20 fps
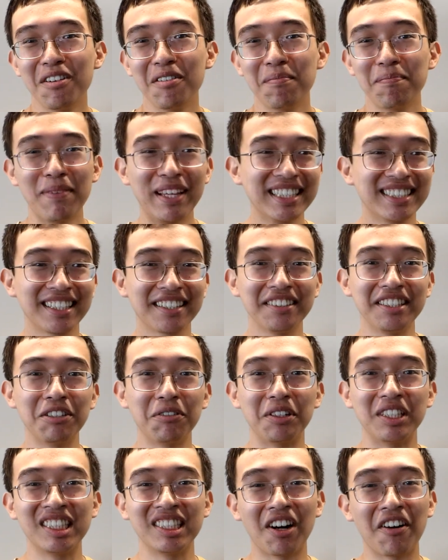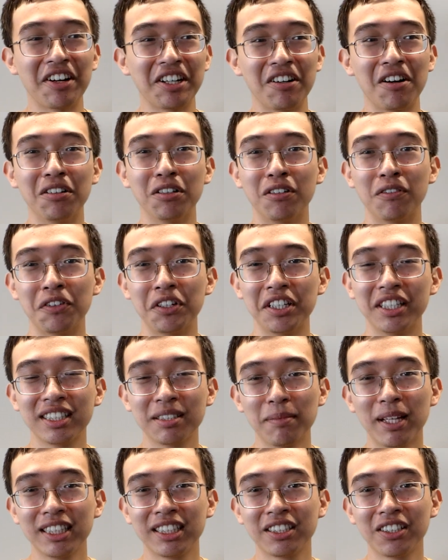basically we're starting all over this
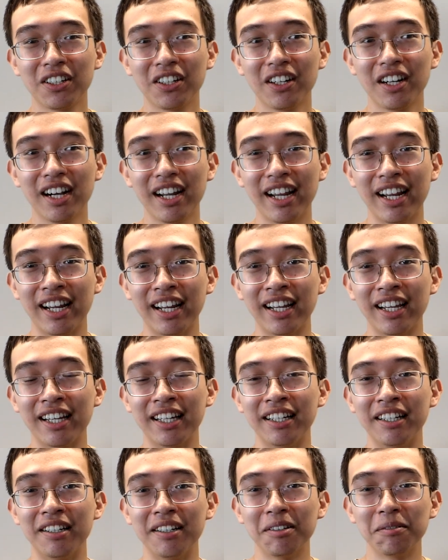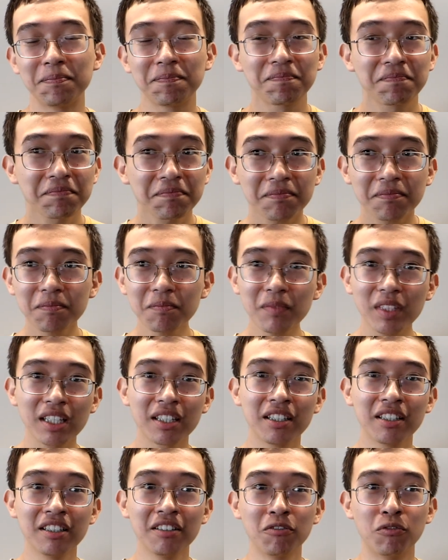semester, and
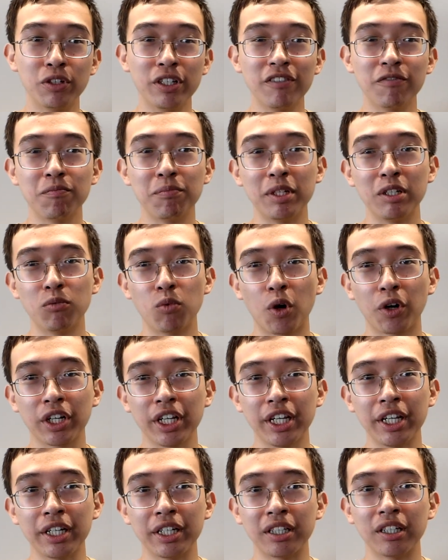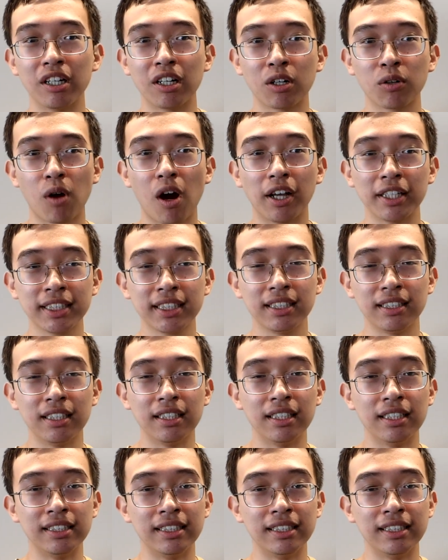we've been working across the